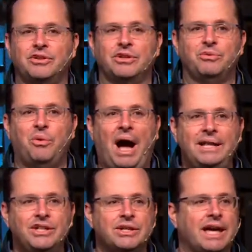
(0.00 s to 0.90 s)
why do
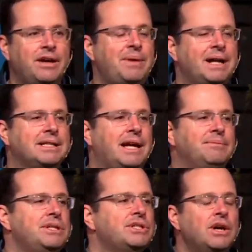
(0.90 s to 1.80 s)
you care about
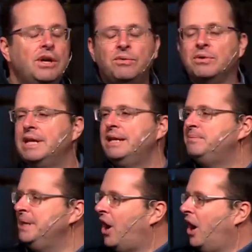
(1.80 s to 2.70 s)
numbers? Well, let
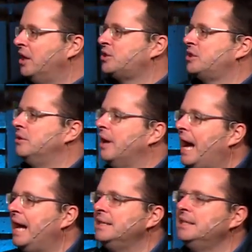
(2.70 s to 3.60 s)
me ask you,
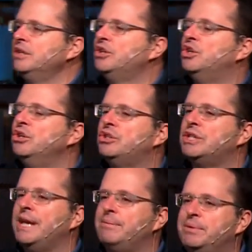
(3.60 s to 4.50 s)
how did the good
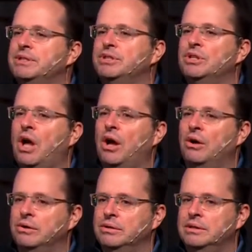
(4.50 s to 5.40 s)
shepherd
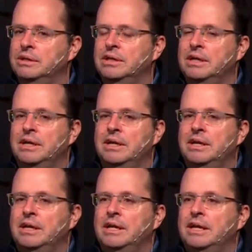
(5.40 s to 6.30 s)
know
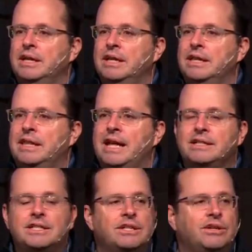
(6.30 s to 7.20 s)

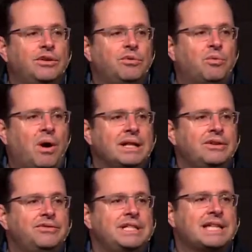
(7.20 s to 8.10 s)
that one of
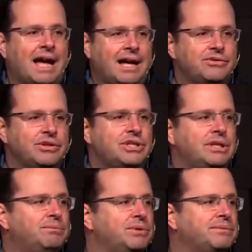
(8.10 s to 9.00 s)
his 100
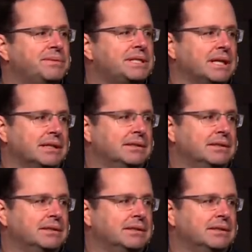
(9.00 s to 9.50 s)
sheep was missing?